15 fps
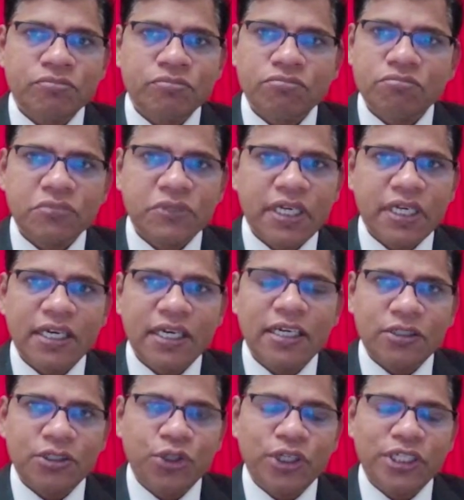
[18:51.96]
career,
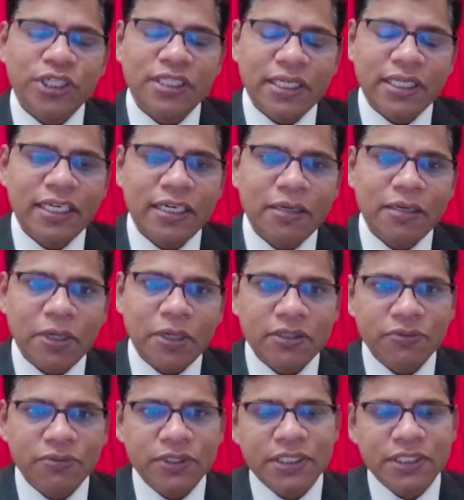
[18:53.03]
showing the career path
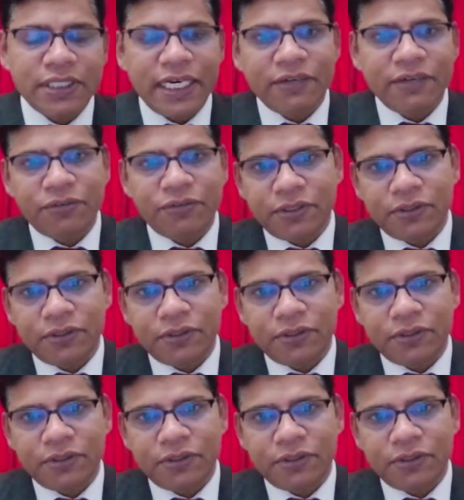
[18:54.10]
which is right for you.